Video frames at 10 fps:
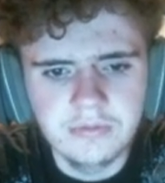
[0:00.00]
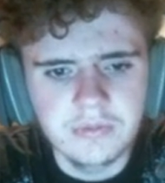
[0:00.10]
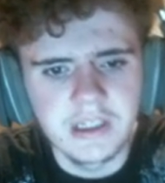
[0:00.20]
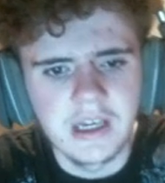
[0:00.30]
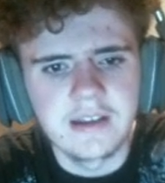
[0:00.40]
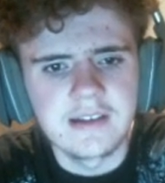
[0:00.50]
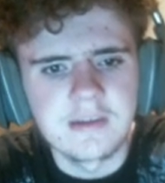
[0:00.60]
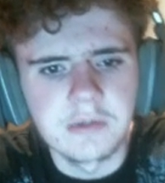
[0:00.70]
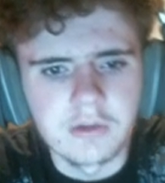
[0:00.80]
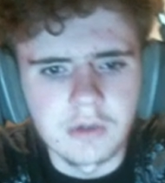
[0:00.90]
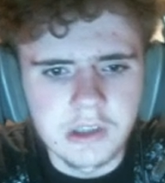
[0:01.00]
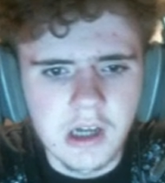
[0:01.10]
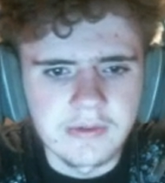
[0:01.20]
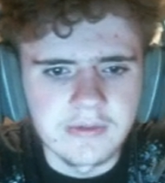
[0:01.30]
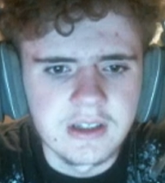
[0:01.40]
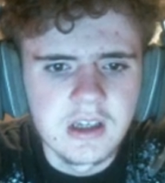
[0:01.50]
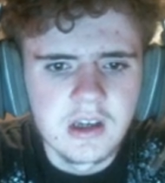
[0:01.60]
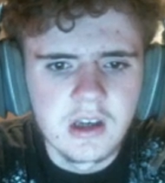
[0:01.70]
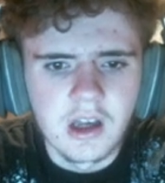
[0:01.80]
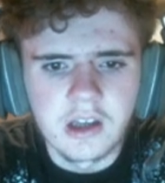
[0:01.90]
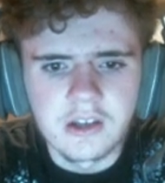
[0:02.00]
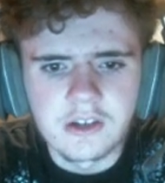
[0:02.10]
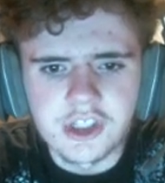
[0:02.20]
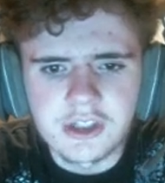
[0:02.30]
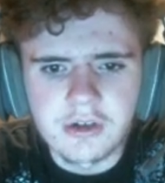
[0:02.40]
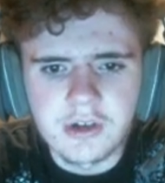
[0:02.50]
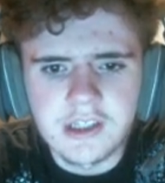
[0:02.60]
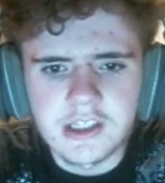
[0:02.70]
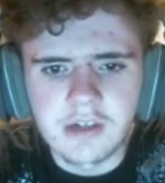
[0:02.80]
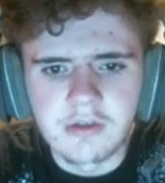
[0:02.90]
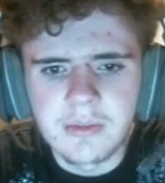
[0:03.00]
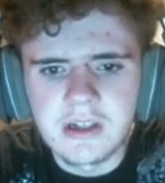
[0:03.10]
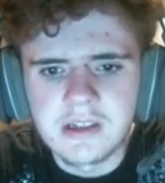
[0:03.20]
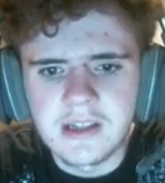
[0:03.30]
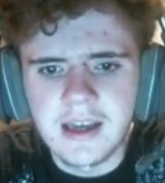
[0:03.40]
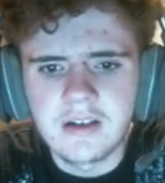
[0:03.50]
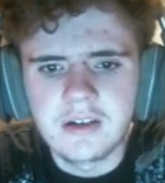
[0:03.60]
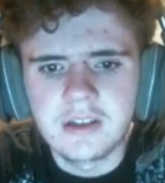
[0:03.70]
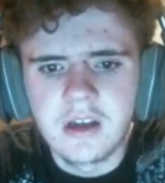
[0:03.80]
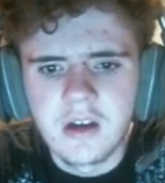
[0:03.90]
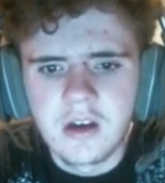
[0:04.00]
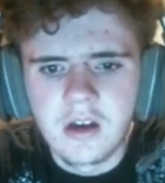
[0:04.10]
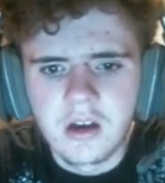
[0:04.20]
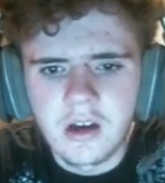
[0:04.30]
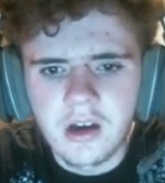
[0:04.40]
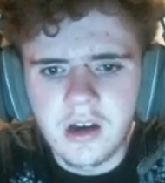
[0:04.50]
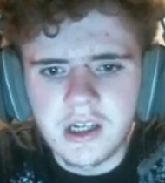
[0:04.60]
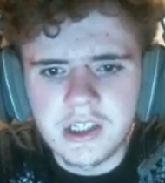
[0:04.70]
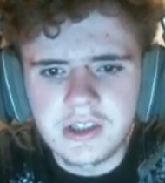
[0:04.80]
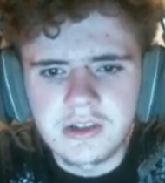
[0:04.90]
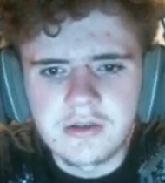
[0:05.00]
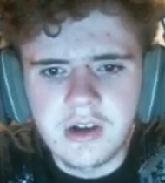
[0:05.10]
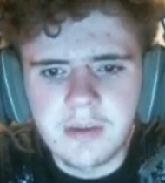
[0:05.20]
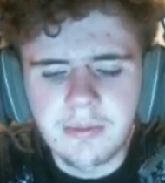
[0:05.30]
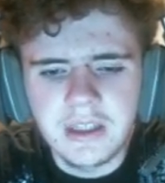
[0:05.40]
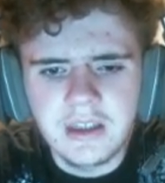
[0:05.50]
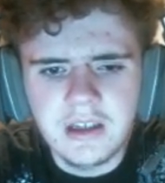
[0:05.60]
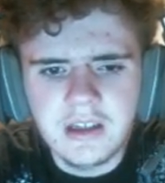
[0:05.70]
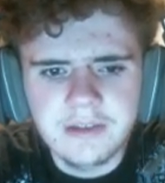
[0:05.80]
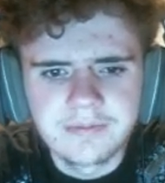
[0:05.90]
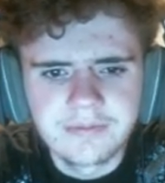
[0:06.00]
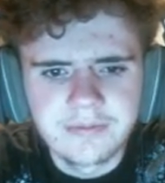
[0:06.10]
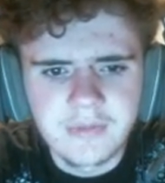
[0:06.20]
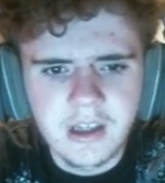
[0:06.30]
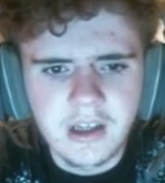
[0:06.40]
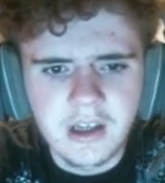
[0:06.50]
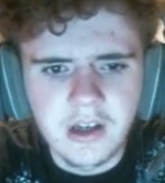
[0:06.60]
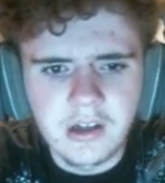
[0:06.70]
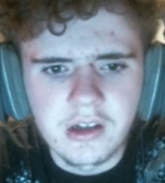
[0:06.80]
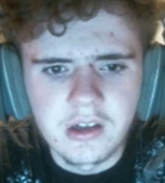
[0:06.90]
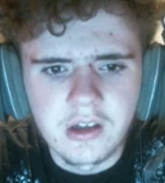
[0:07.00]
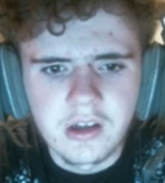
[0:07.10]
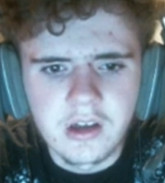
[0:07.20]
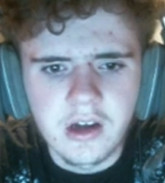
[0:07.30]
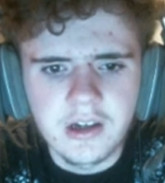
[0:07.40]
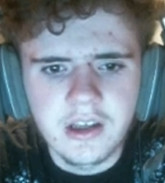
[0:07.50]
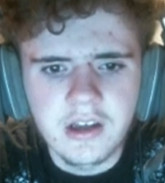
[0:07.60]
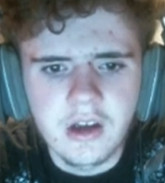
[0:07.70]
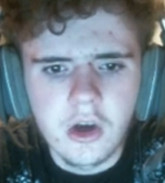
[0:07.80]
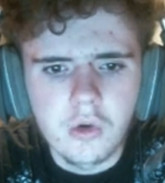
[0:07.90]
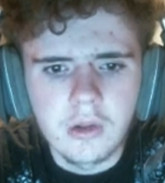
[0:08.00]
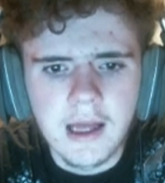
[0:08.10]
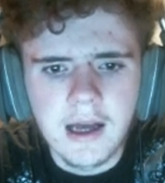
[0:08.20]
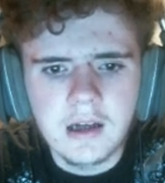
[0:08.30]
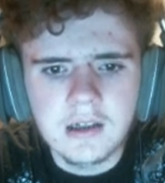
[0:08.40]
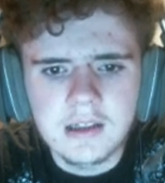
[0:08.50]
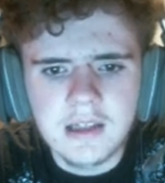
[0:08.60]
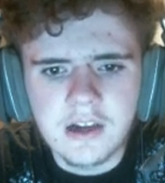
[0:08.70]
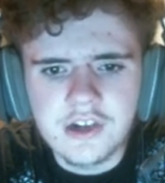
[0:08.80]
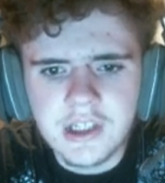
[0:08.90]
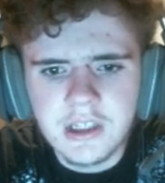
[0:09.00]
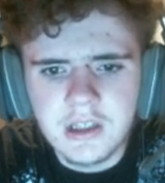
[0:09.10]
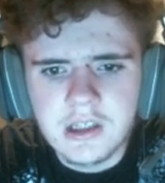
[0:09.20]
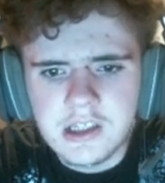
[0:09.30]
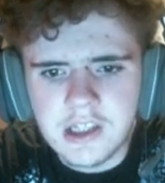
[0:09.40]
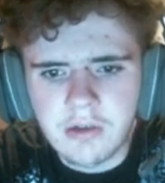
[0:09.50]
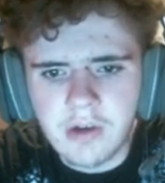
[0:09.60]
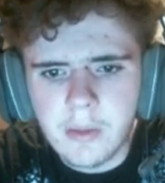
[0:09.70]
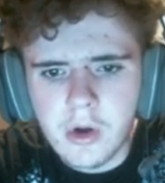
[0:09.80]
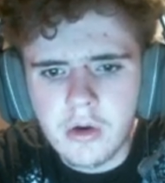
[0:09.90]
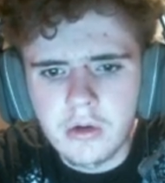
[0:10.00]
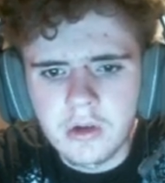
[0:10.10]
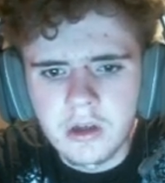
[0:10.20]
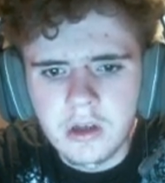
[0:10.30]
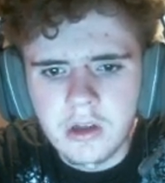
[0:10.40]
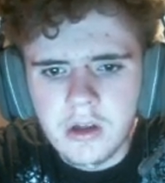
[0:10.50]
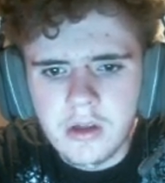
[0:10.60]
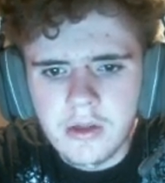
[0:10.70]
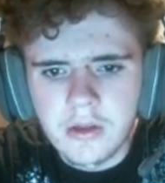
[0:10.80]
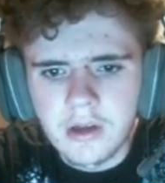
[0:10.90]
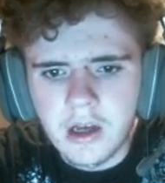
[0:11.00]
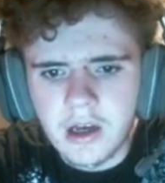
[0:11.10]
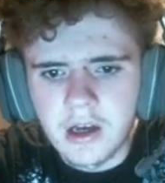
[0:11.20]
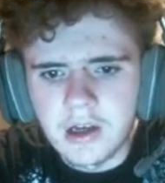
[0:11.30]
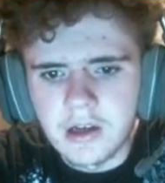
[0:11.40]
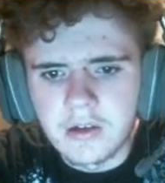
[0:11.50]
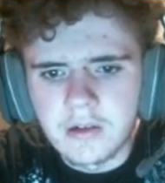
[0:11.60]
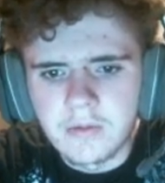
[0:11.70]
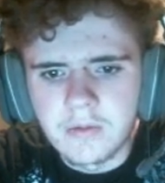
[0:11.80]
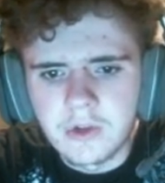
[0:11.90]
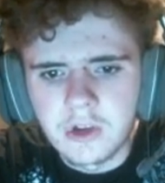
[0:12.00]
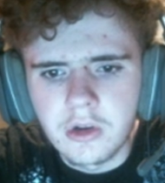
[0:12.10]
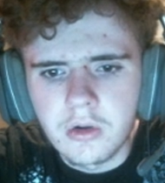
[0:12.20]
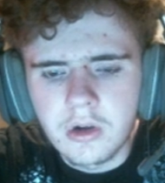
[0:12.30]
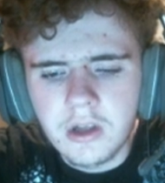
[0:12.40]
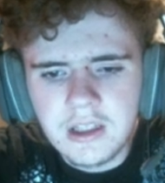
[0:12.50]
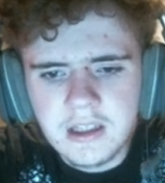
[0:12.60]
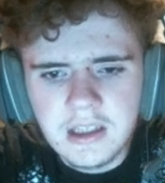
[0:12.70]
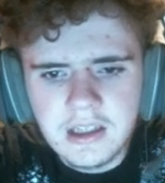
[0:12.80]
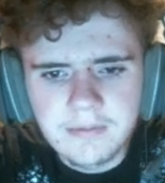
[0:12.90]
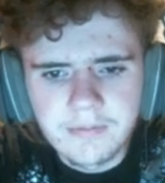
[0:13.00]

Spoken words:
Oh yeah, that's something to work off of. Gogiosaurus has a ribbon-tailed Ostrapia. Hanyan Hulang Tenji is a rainbow lorikeet.